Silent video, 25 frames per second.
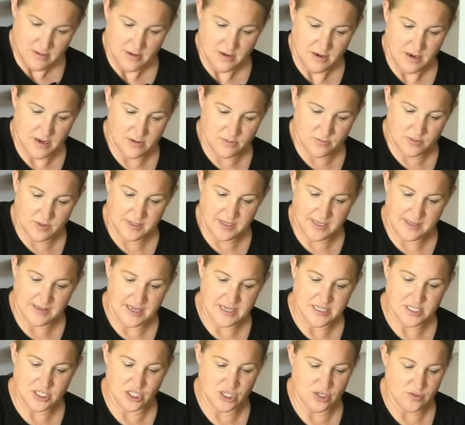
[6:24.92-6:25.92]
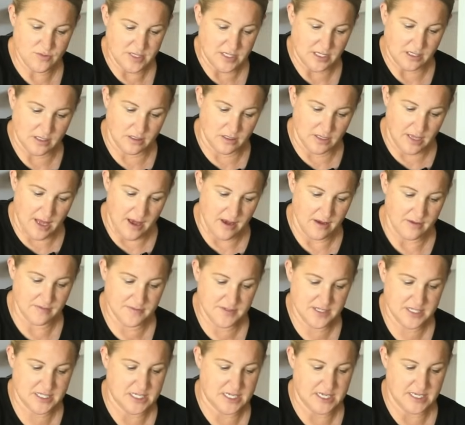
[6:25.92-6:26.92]
I don't really like to use
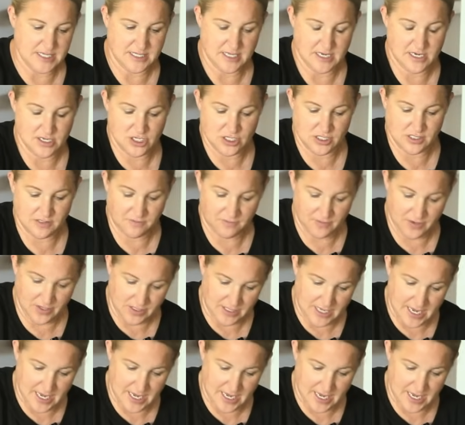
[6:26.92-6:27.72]
gloves because I just feel